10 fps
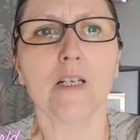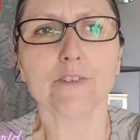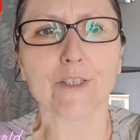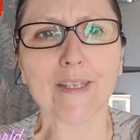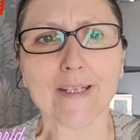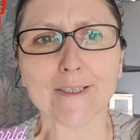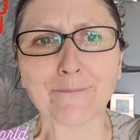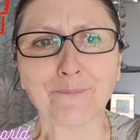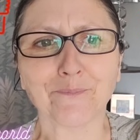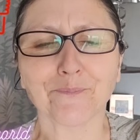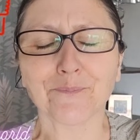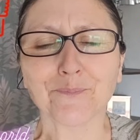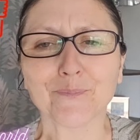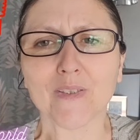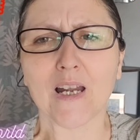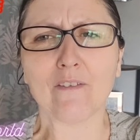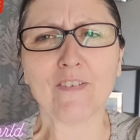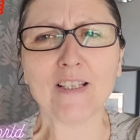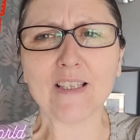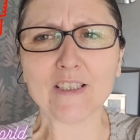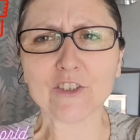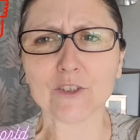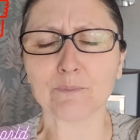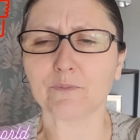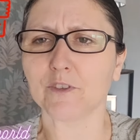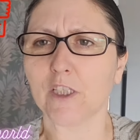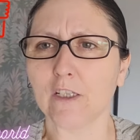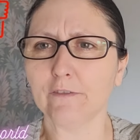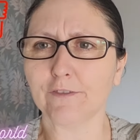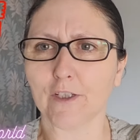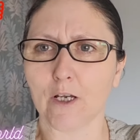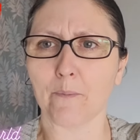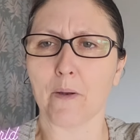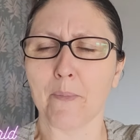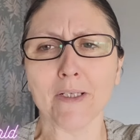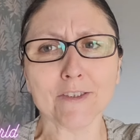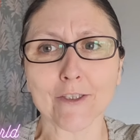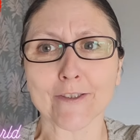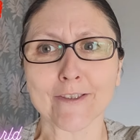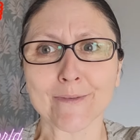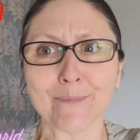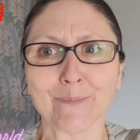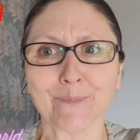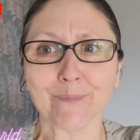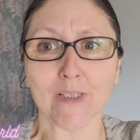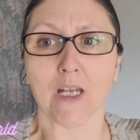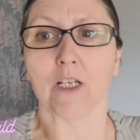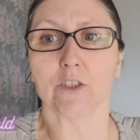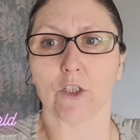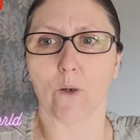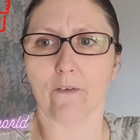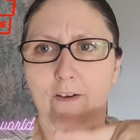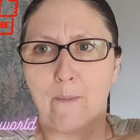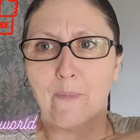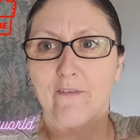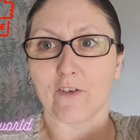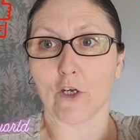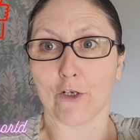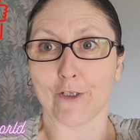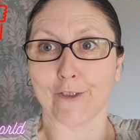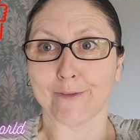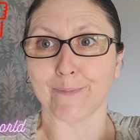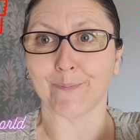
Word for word: so yeah, I feel like she's turned from a murderer to a family vlogger.